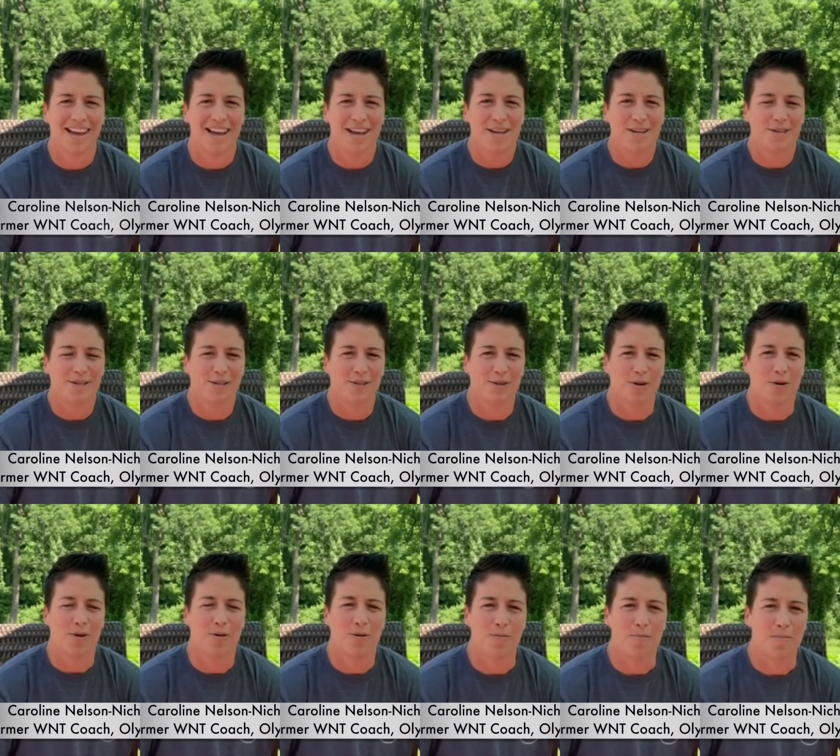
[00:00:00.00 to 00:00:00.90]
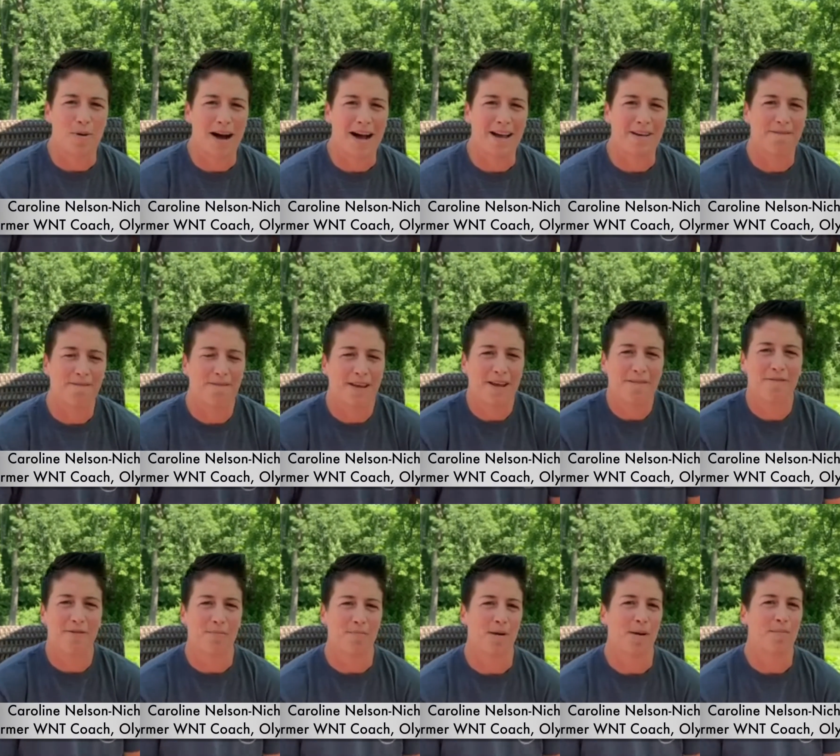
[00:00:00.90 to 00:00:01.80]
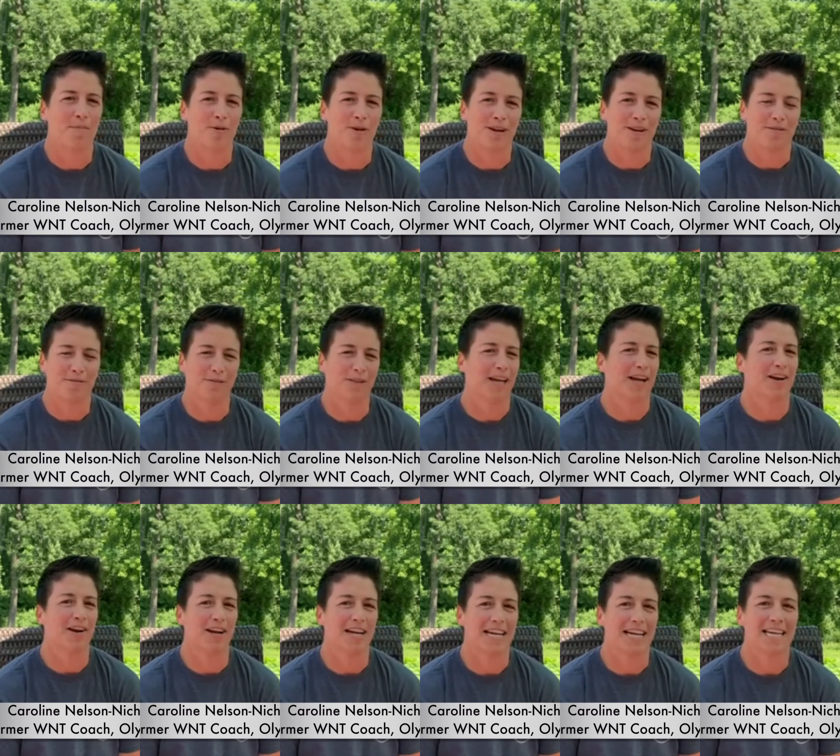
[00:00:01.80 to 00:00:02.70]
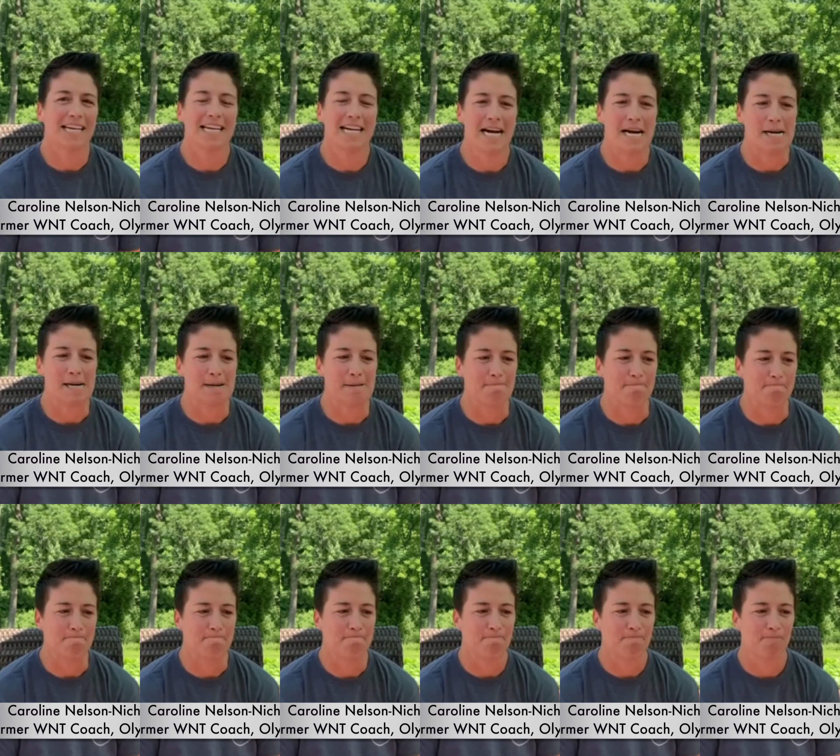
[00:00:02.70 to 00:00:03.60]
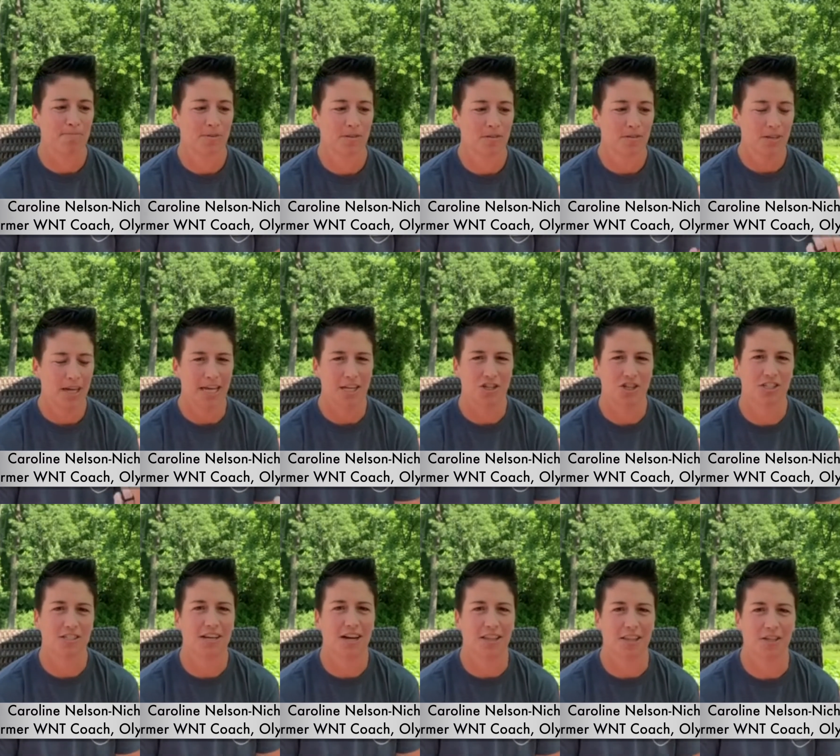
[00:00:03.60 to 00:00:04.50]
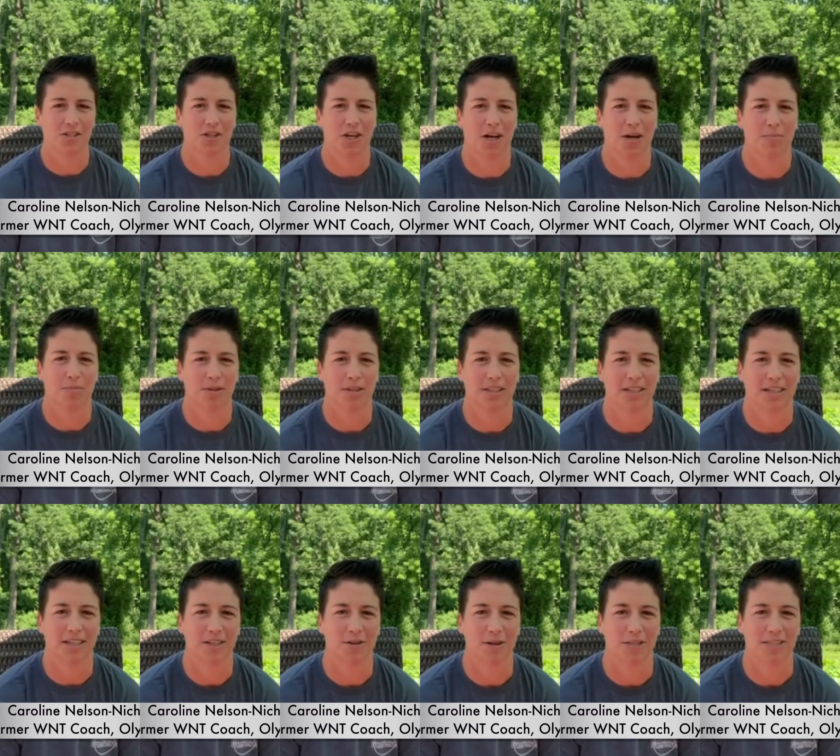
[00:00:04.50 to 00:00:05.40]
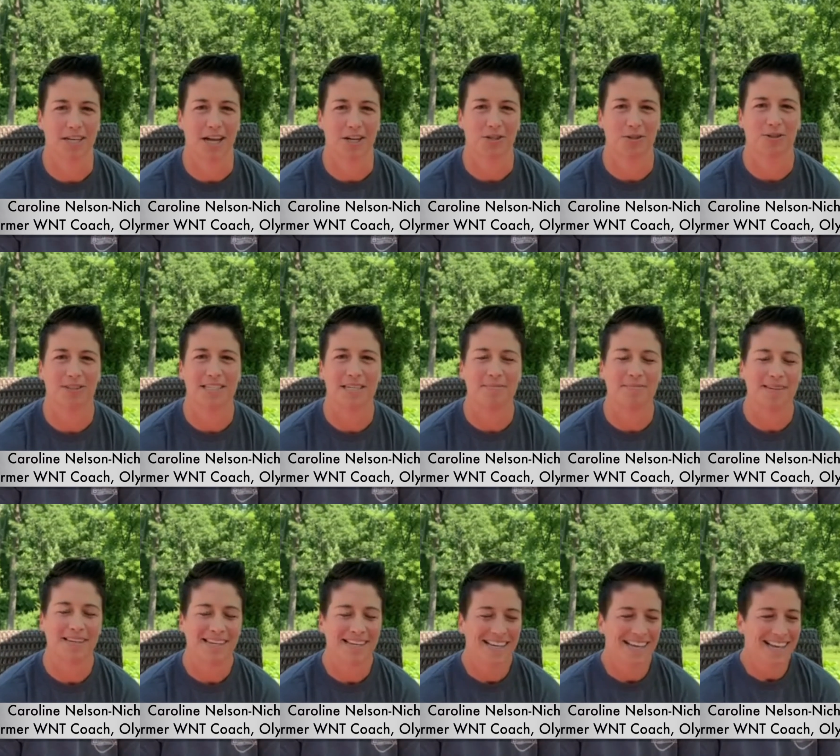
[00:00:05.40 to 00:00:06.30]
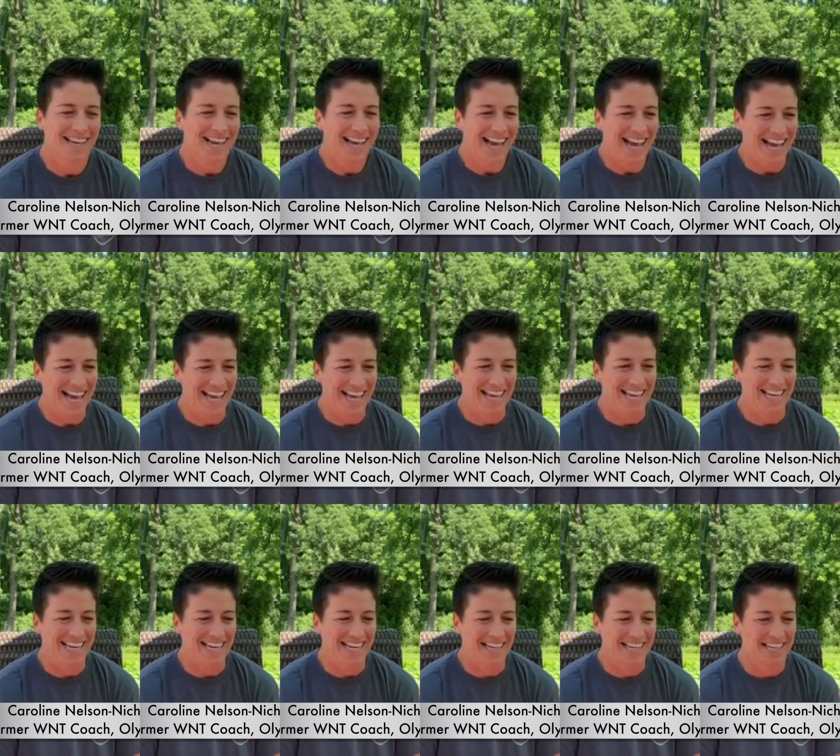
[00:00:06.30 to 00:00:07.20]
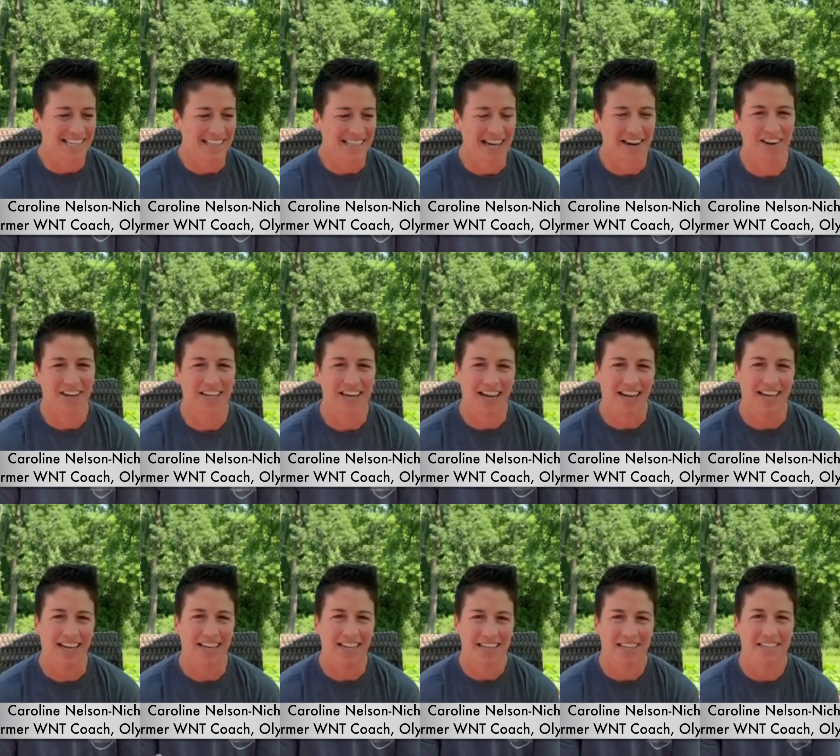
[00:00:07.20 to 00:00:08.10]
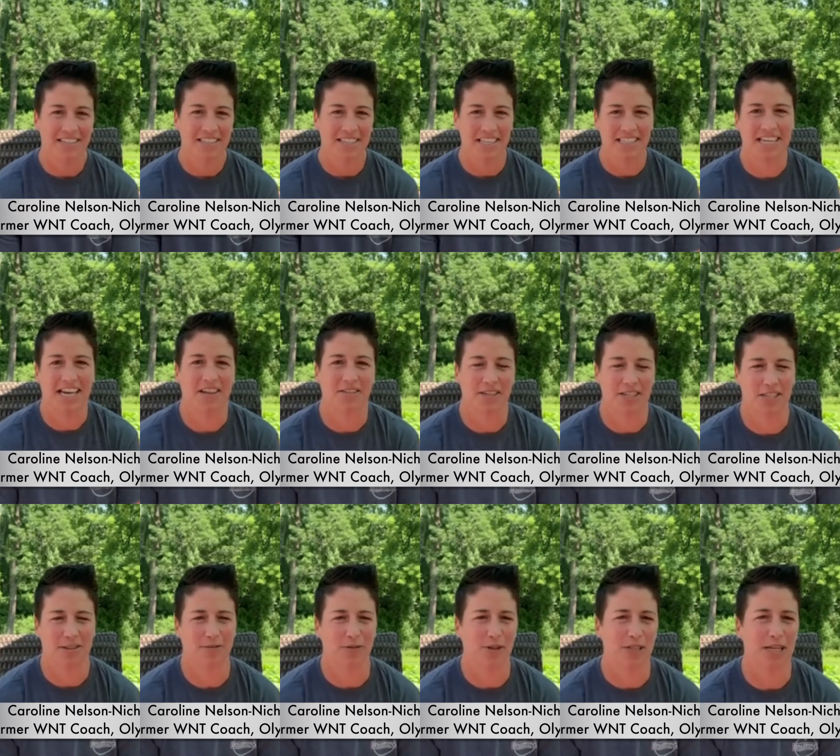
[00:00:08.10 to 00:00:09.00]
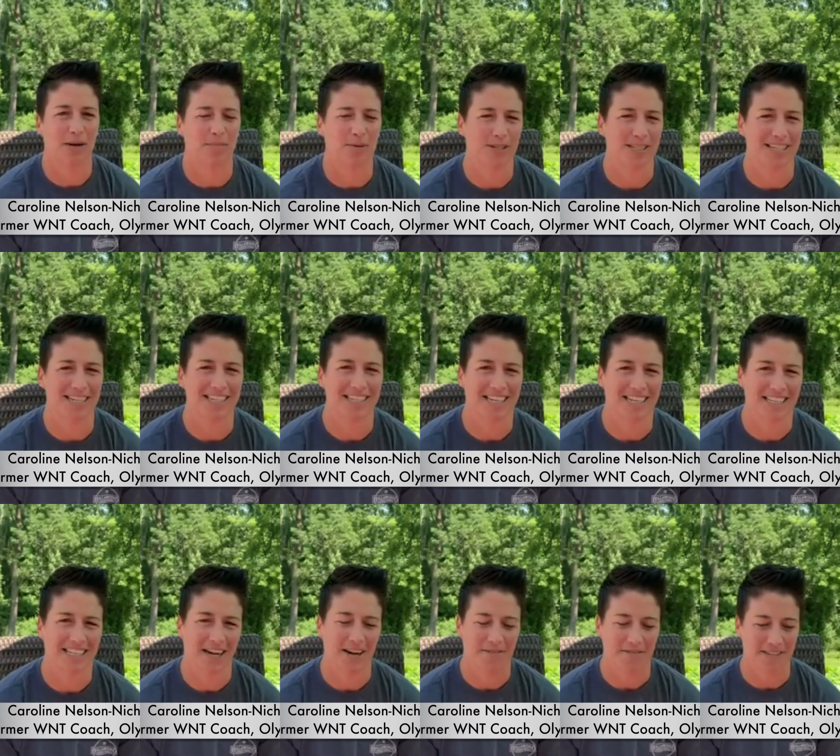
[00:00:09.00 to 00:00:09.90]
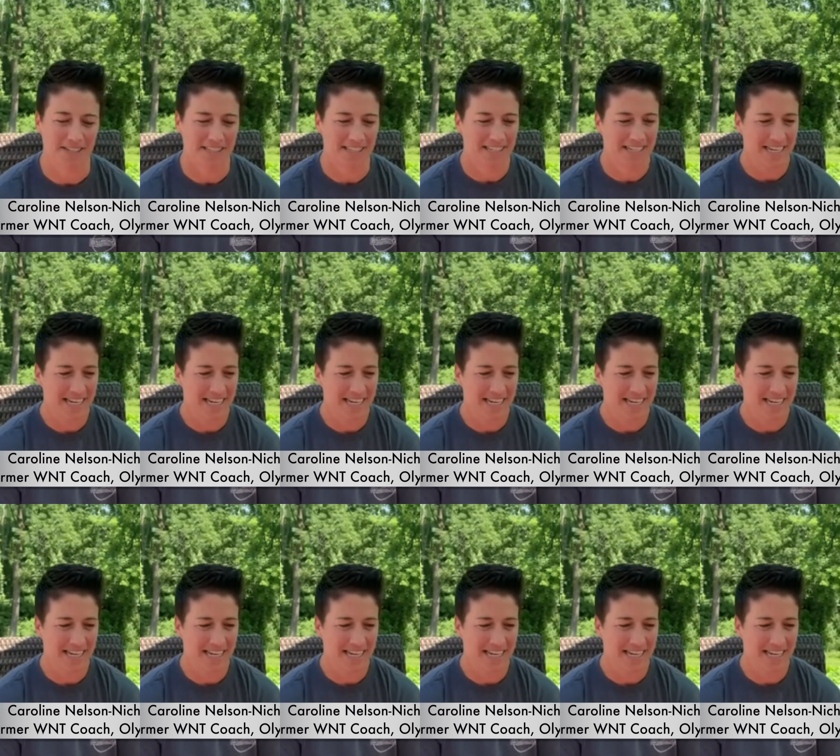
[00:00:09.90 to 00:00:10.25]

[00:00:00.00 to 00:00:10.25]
So my favorite memory of Larry, had just gotten a job with the U.S. national team, and Larry and I sit down. This is the first time we're sitting down in the office,